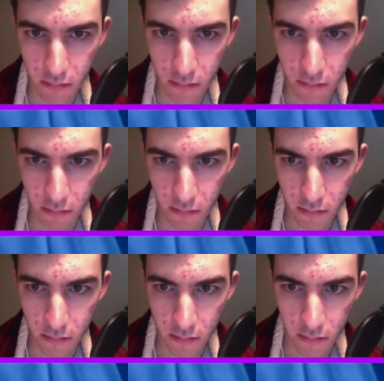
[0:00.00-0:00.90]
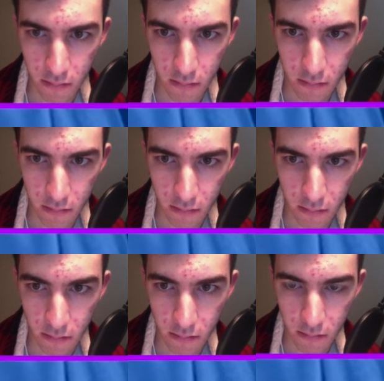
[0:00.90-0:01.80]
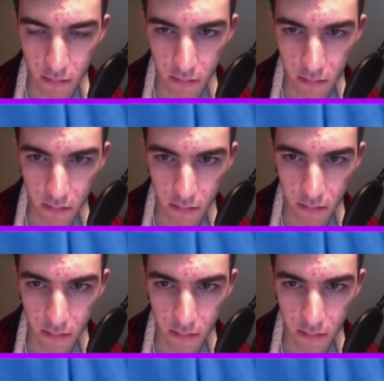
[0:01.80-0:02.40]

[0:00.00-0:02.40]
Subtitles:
The person shown says nothing.